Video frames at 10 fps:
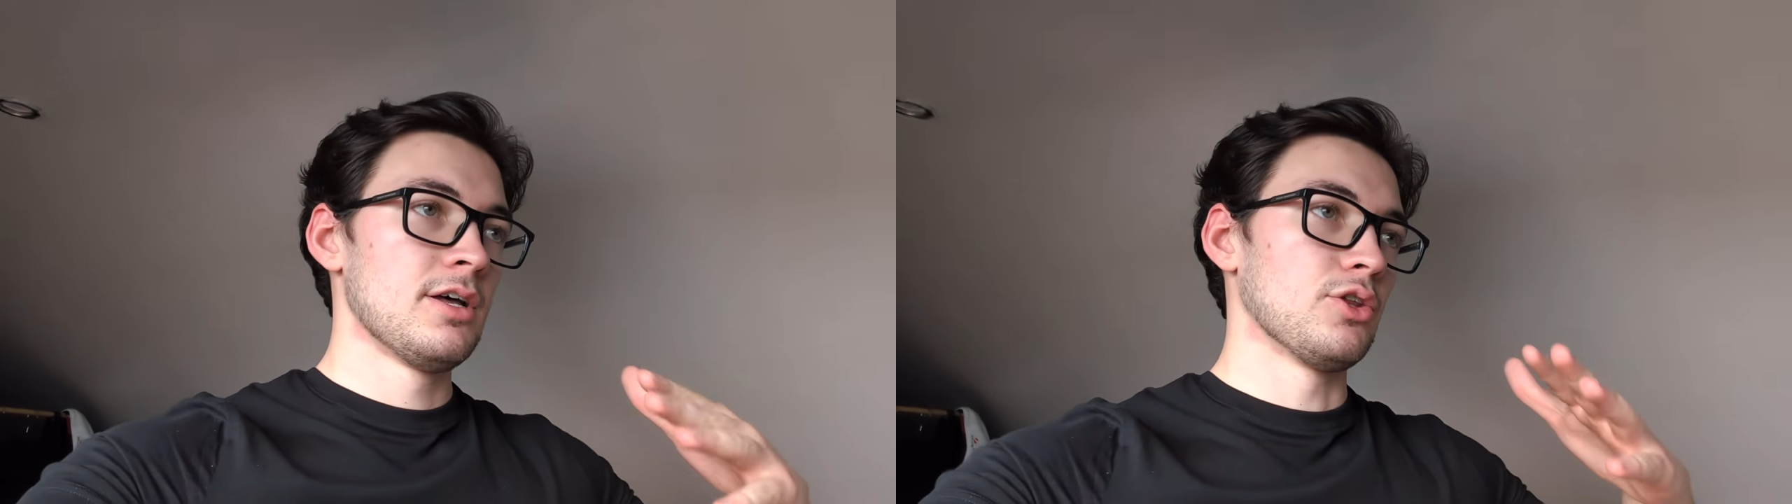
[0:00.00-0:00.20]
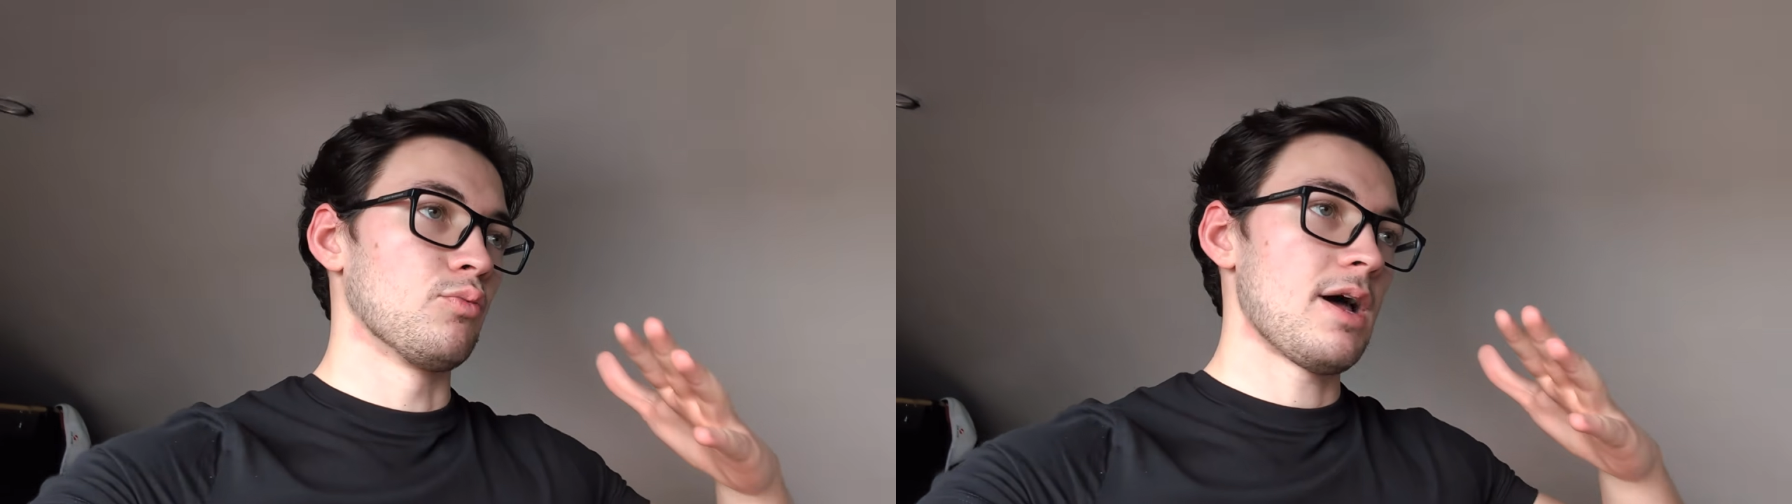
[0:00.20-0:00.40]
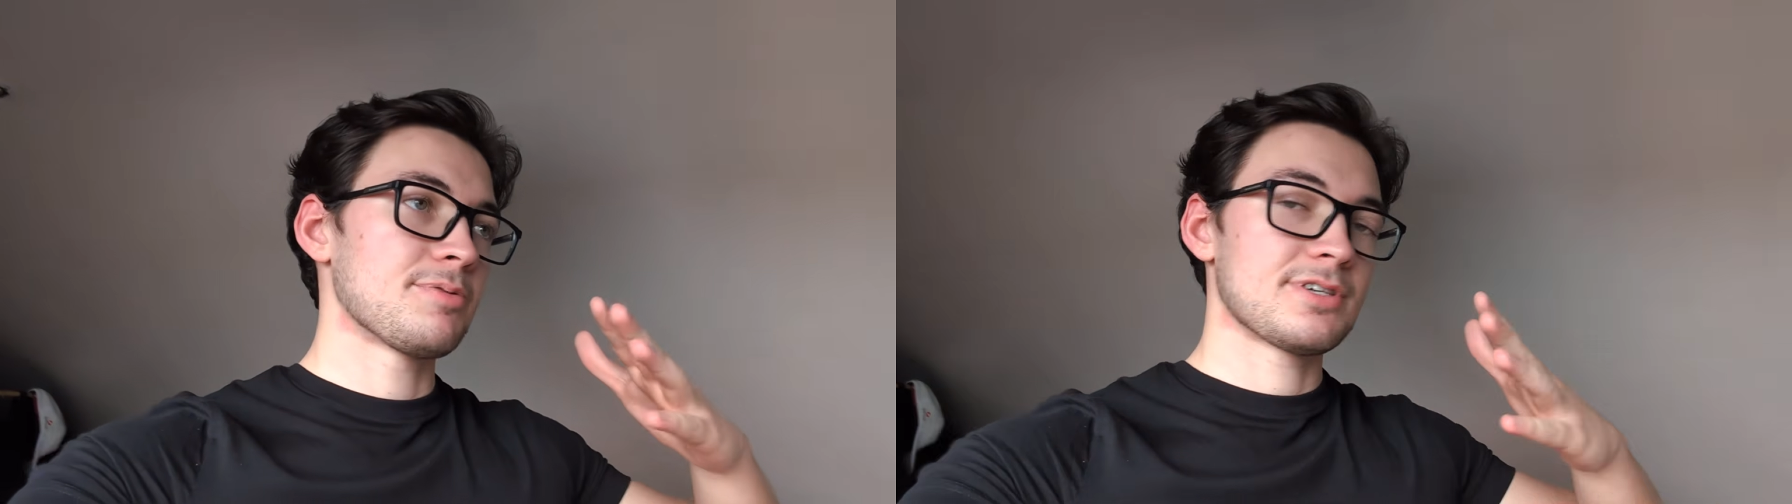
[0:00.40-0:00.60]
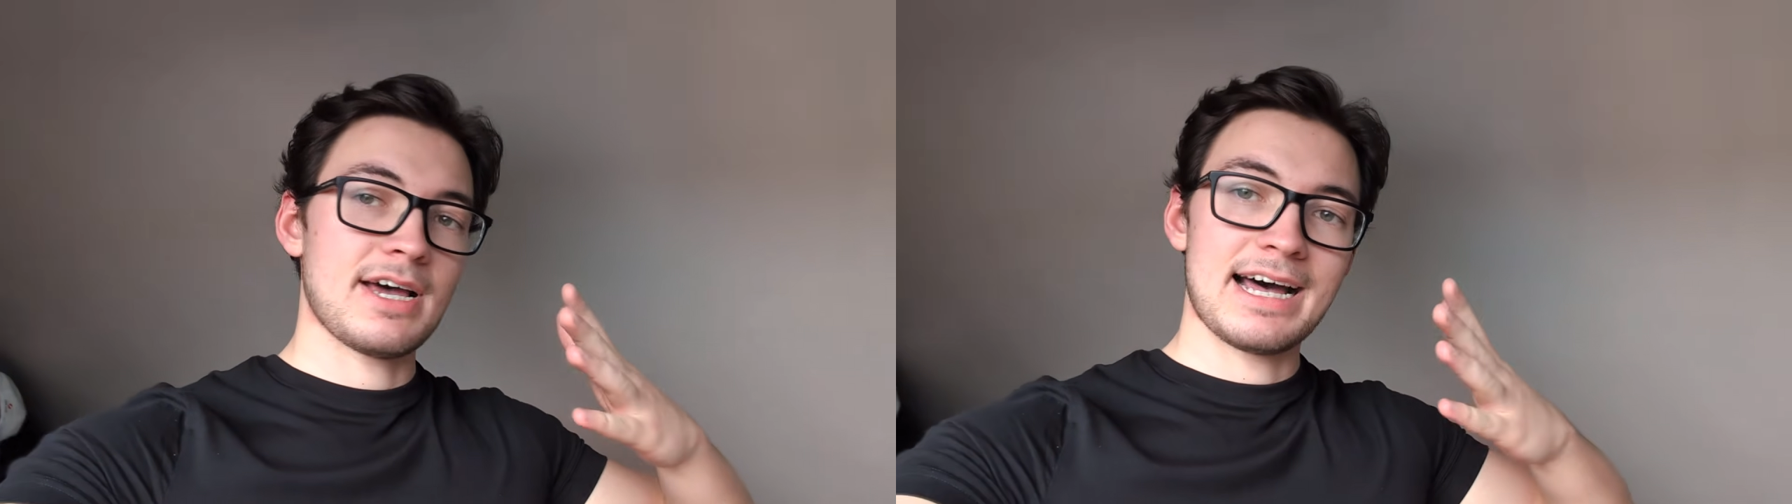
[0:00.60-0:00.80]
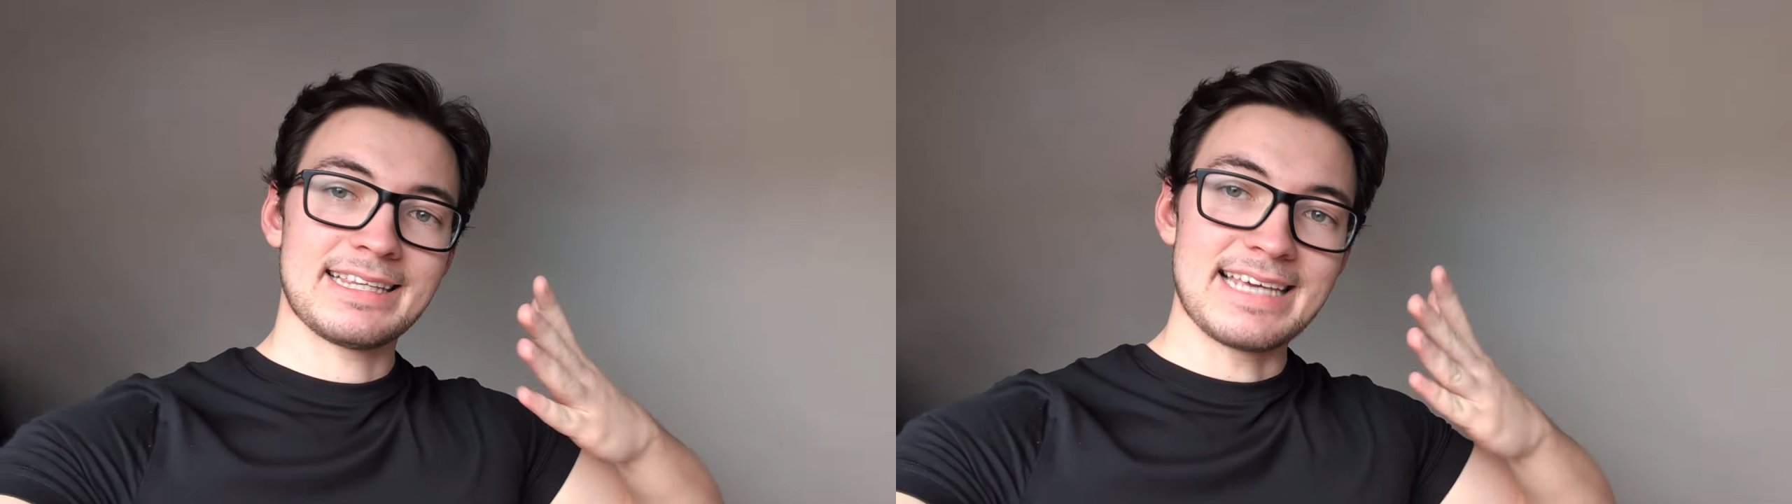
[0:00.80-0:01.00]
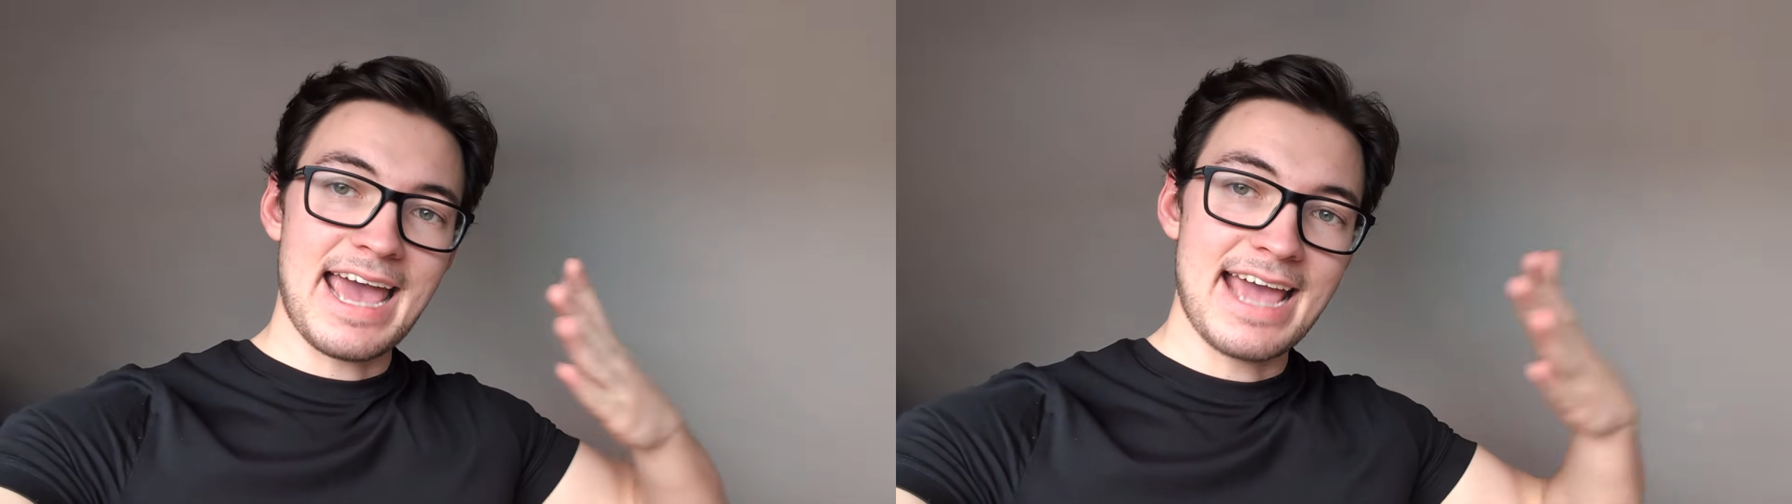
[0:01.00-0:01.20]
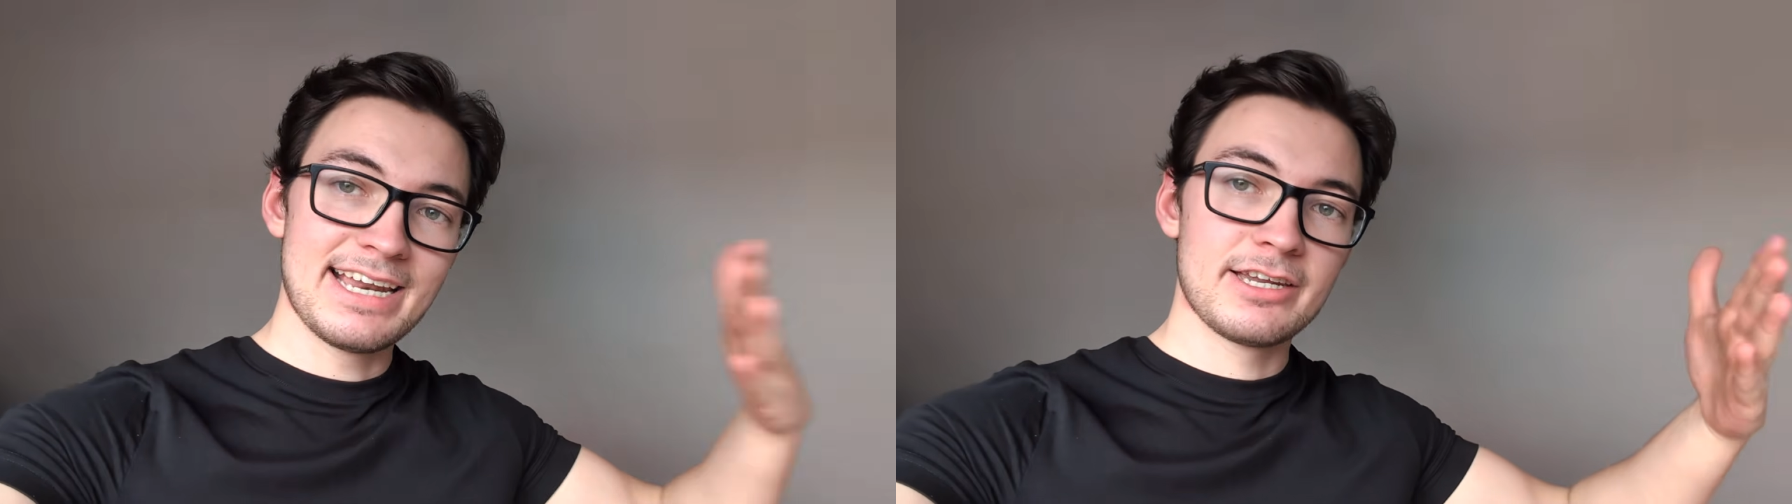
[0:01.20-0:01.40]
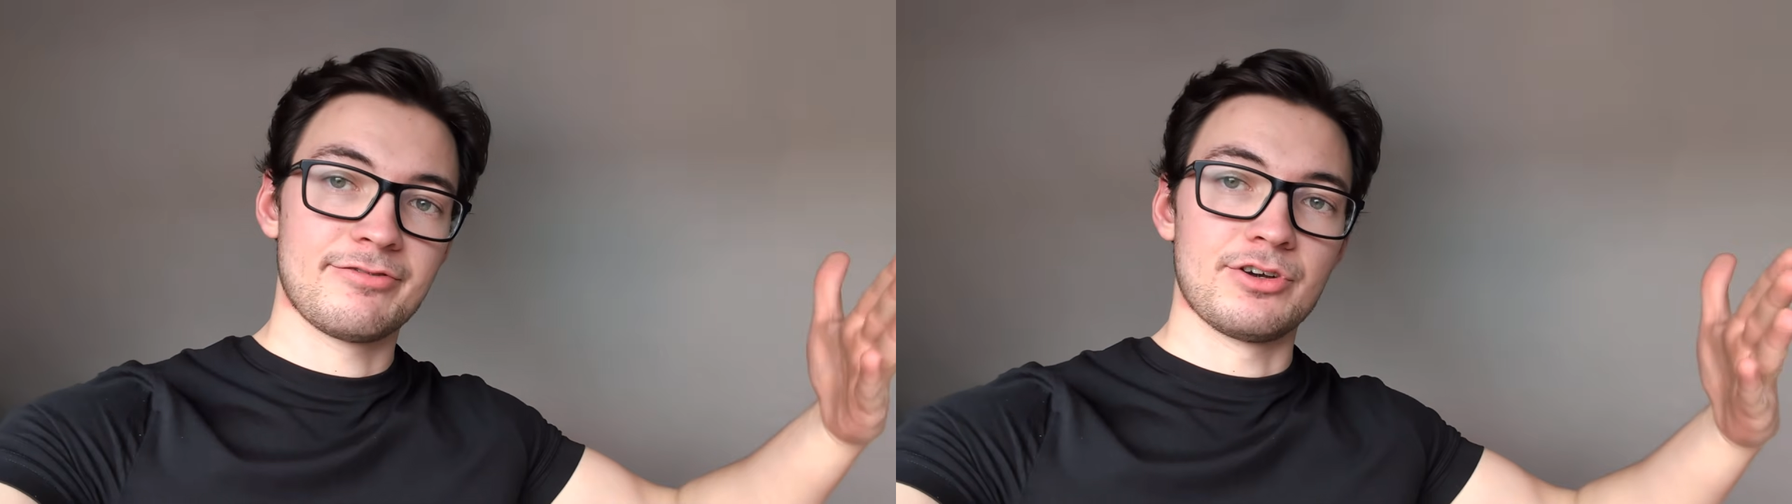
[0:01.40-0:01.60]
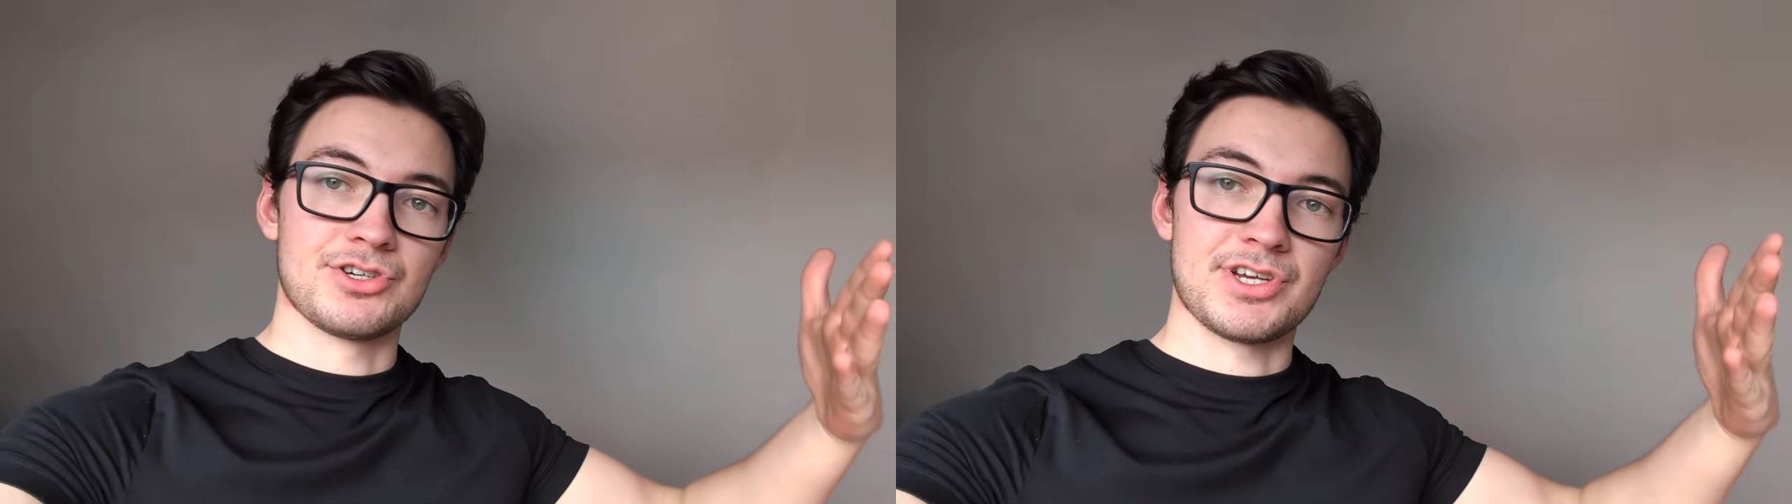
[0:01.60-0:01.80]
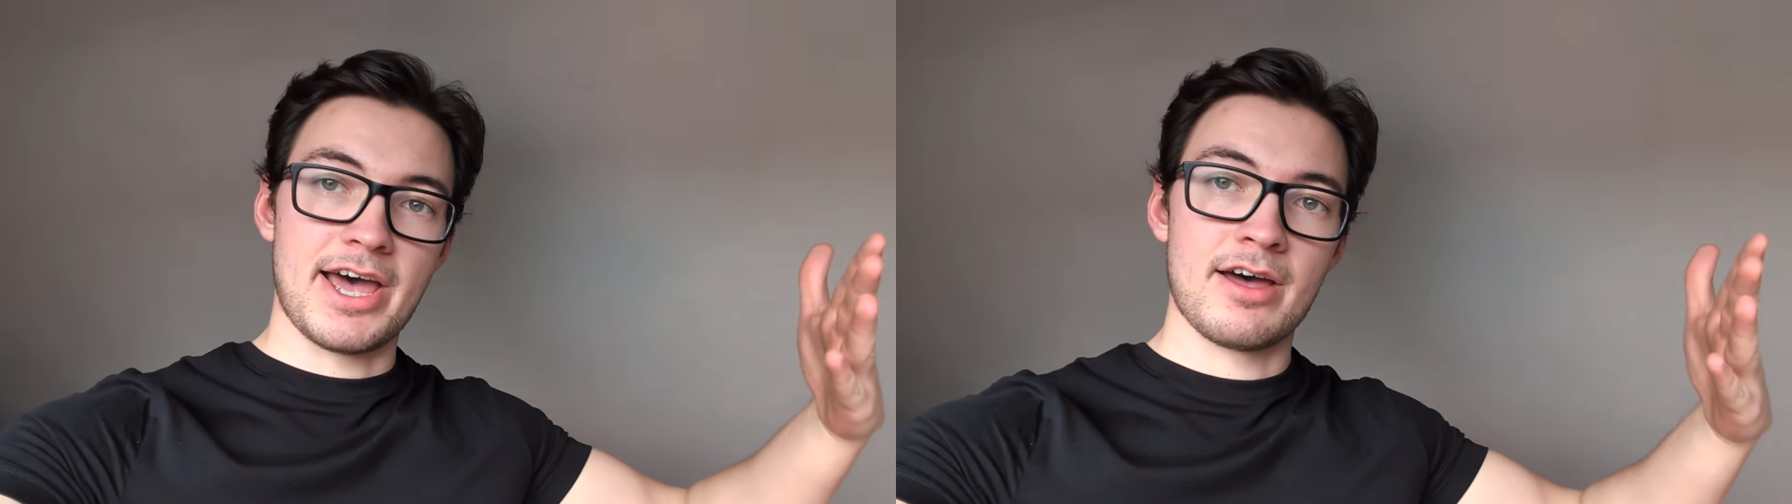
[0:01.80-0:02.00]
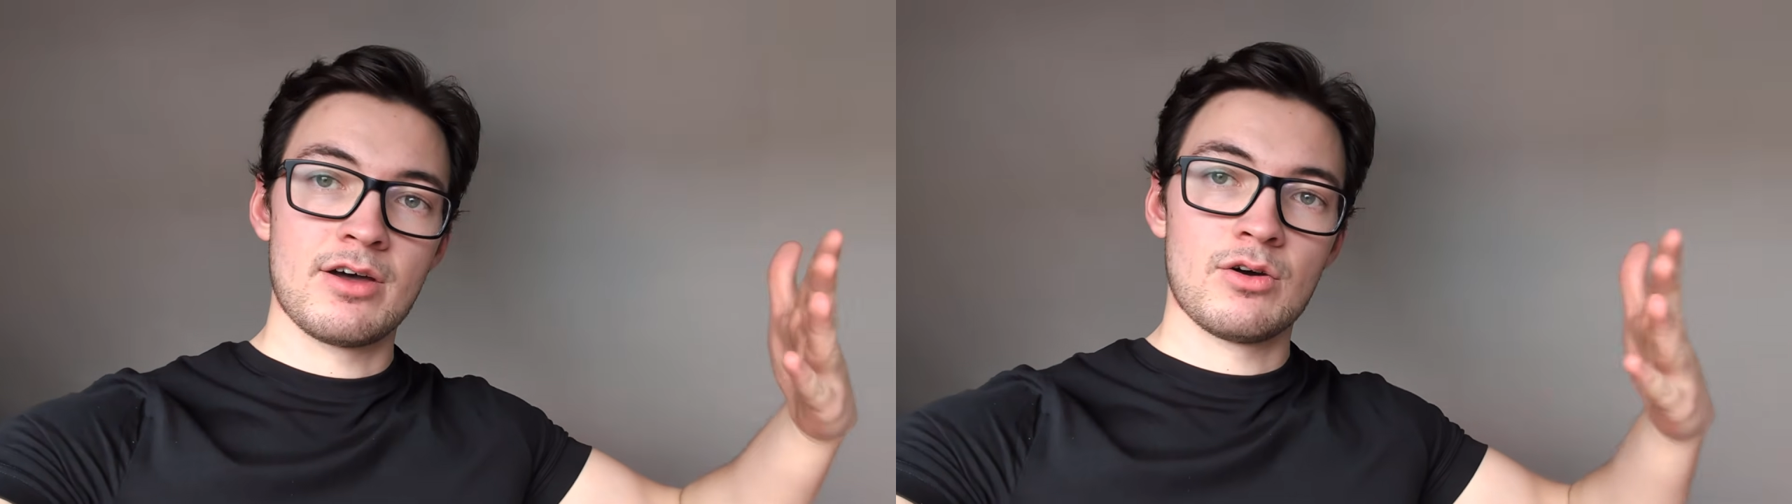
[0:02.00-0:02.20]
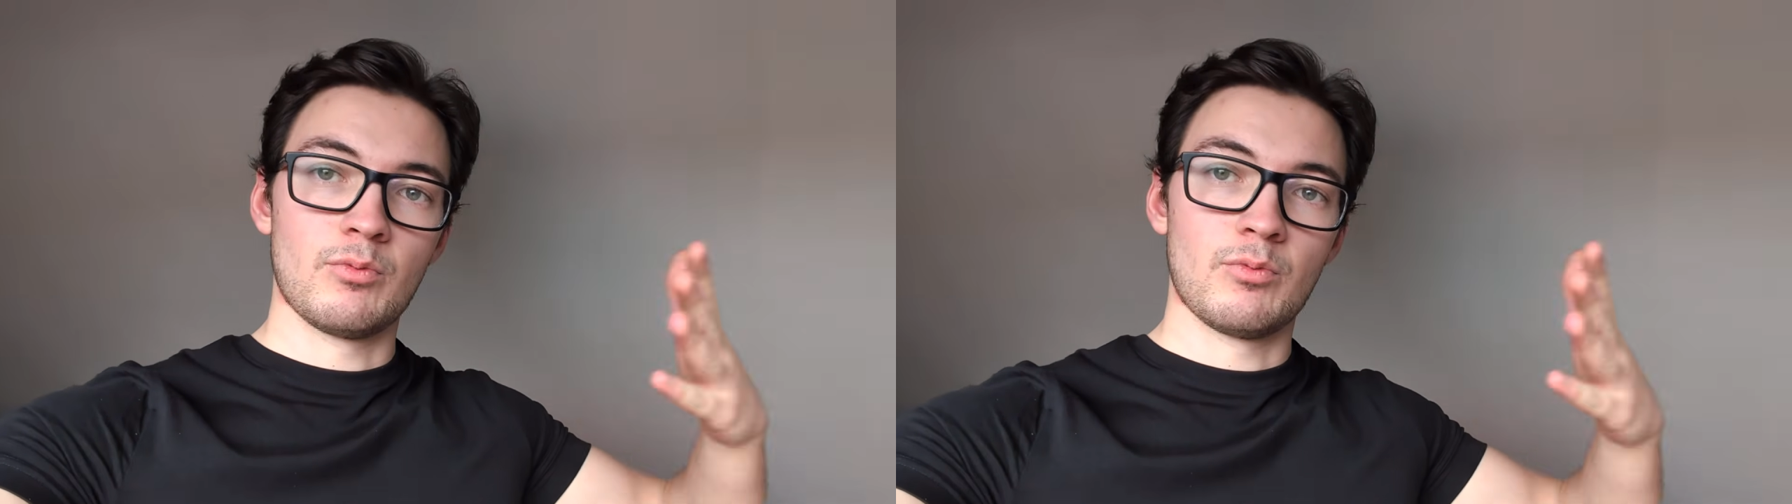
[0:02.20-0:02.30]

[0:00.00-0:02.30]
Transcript: The reps at the end of your set